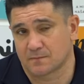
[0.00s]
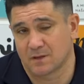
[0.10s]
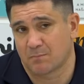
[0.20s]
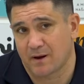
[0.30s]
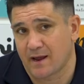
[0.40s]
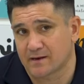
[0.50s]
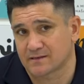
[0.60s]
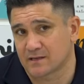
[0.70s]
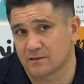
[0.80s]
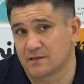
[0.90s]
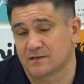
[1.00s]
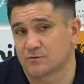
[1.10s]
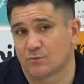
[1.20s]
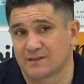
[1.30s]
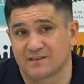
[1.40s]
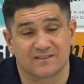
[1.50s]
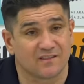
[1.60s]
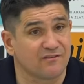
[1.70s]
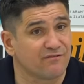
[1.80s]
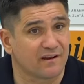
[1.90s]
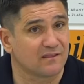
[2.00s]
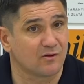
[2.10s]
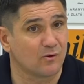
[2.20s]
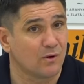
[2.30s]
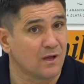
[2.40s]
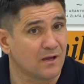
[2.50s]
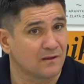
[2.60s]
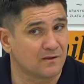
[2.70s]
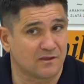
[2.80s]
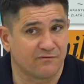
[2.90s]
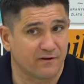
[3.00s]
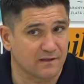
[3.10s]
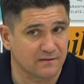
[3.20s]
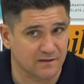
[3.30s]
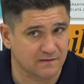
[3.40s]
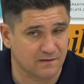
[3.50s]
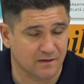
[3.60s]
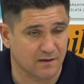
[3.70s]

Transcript: players, and this is what is the difference, no? The difference is